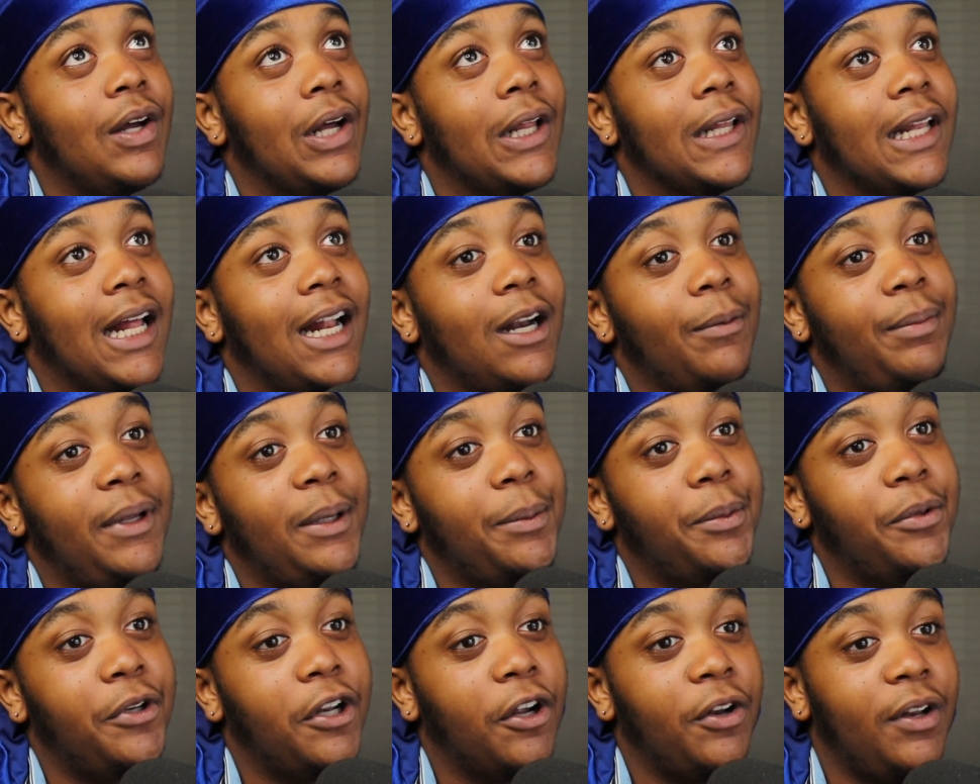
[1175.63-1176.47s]
A lot of
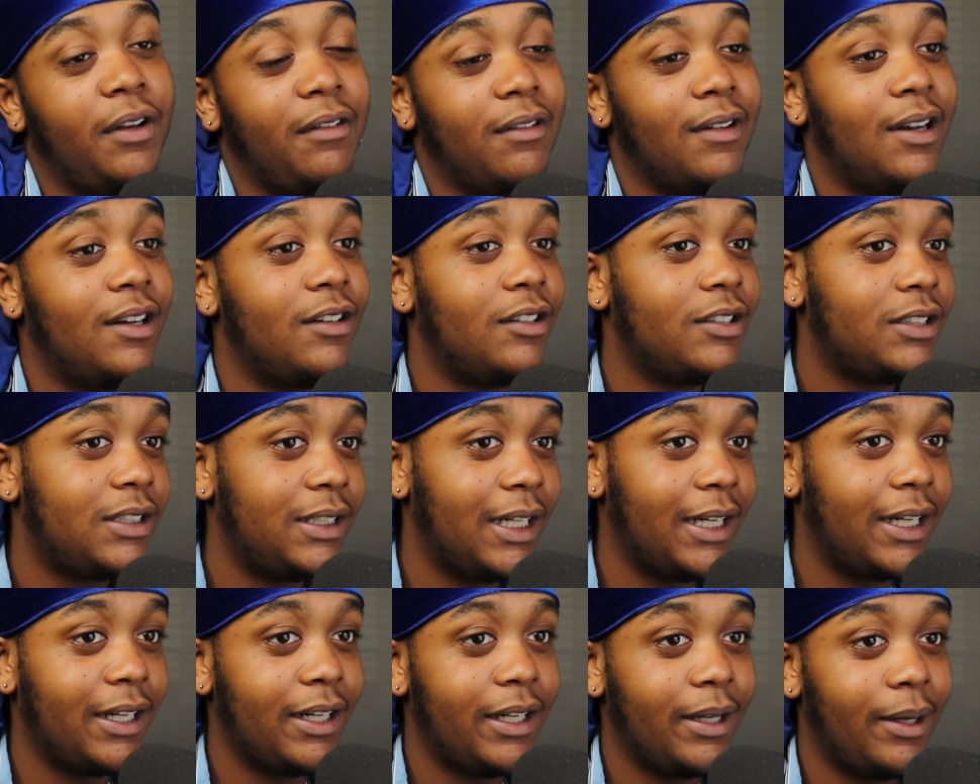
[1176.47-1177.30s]
people don't even
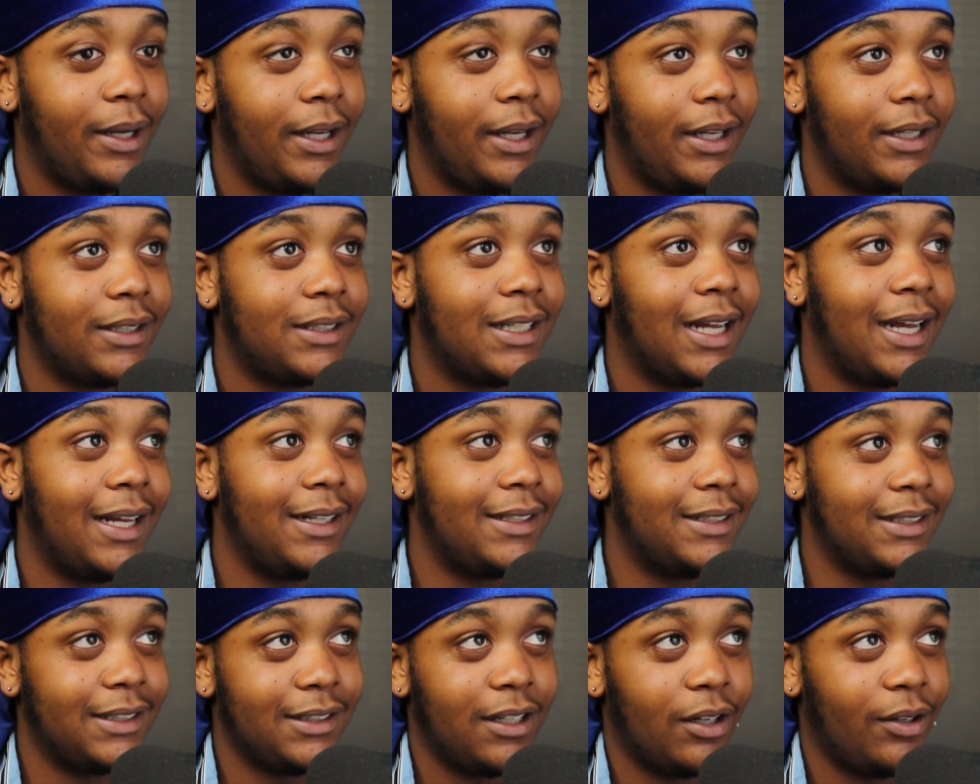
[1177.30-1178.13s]
understand it.
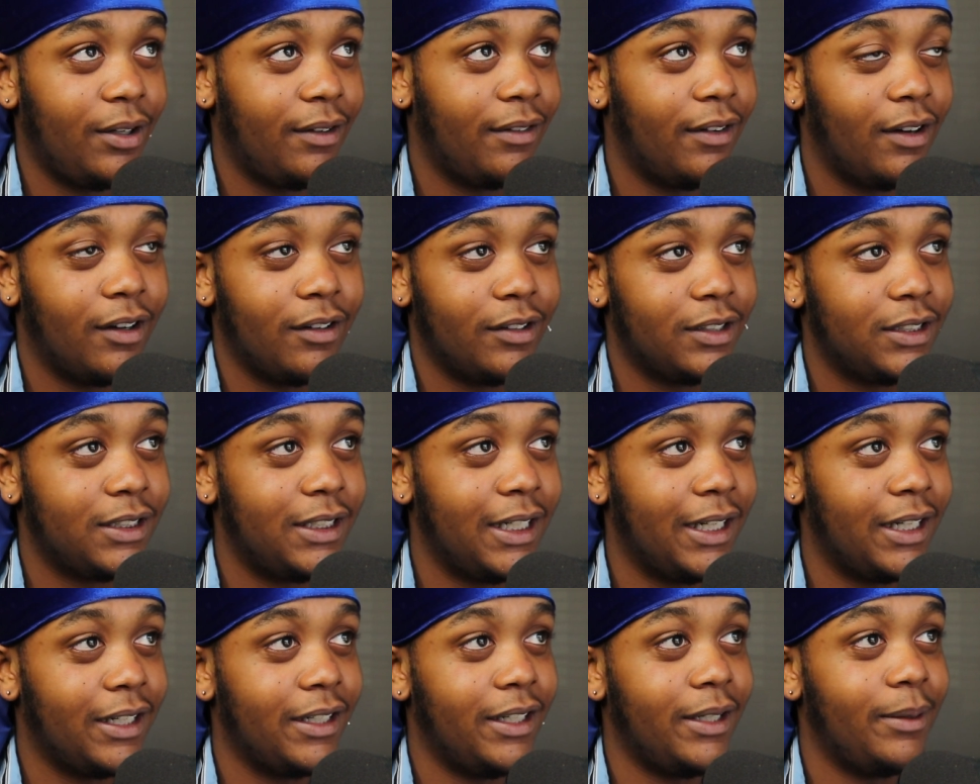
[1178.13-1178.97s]
Scientists don't even
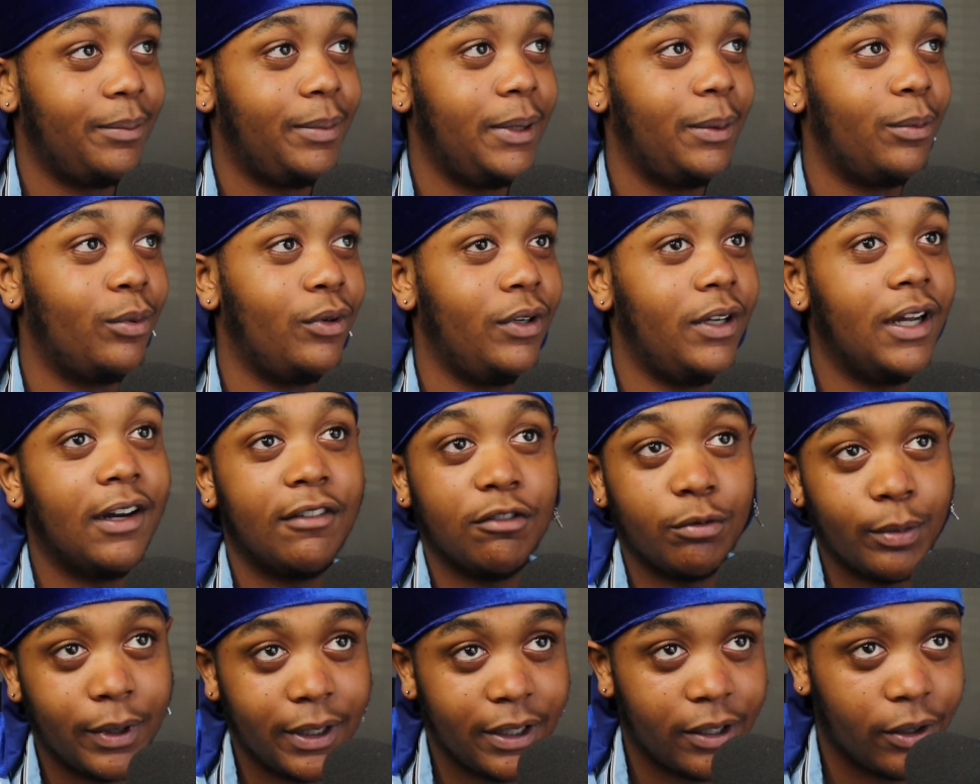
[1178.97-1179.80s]
understand it. People in
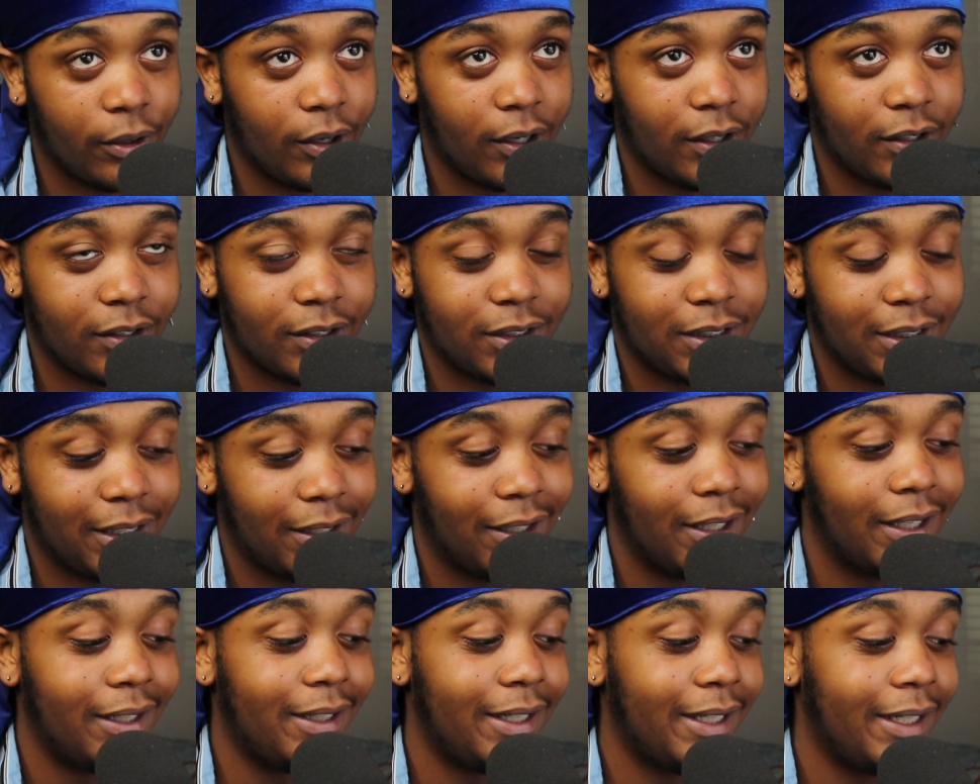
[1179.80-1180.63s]
government don't
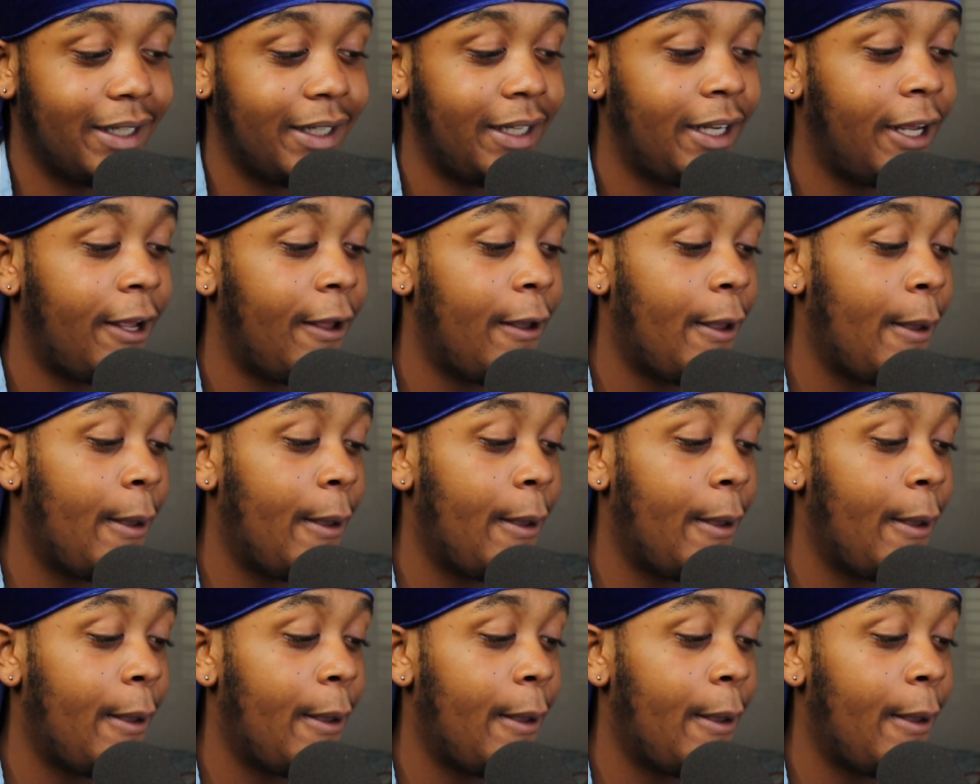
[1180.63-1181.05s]
understand it.